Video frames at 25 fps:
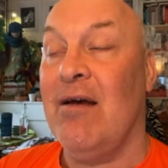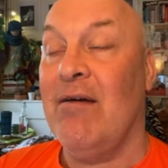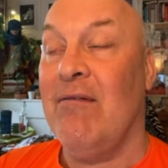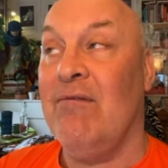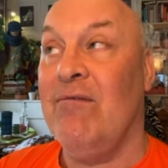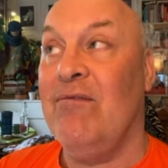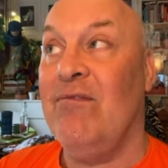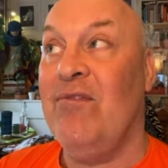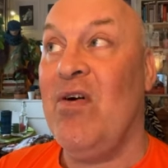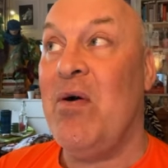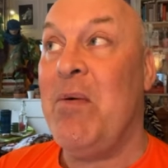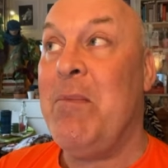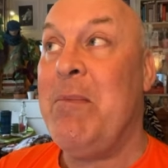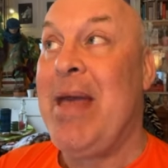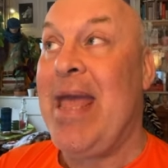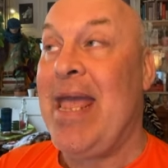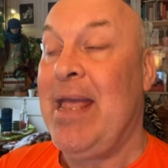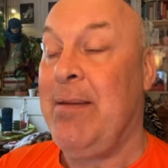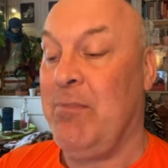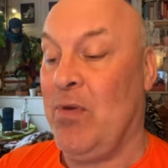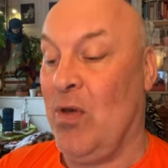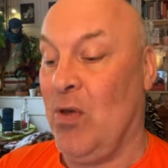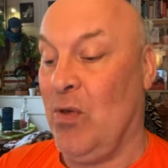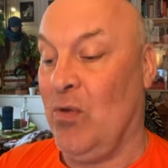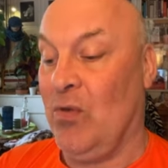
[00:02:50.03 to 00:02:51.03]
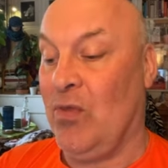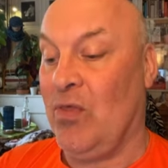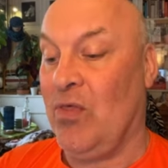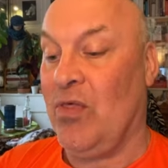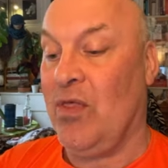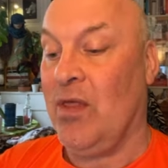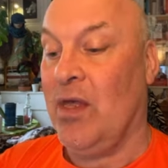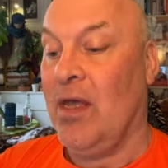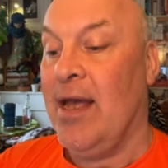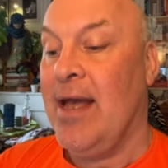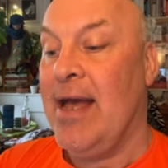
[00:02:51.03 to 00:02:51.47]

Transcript: Vermaymouth.